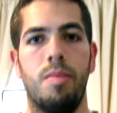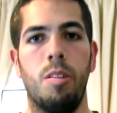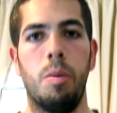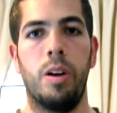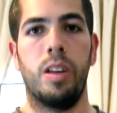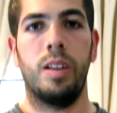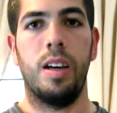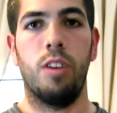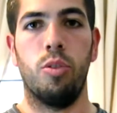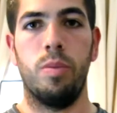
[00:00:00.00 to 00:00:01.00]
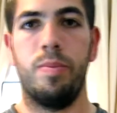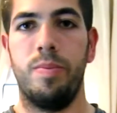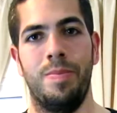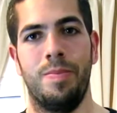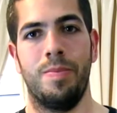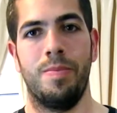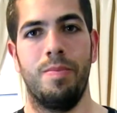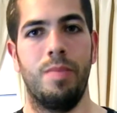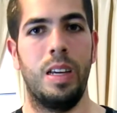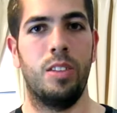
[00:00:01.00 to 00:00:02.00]
American casual,
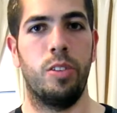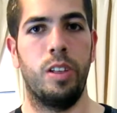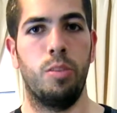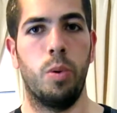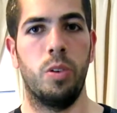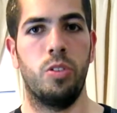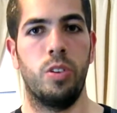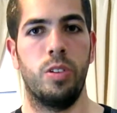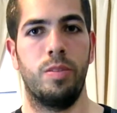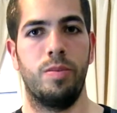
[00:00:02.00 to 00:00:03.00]
Israeli sports shirt,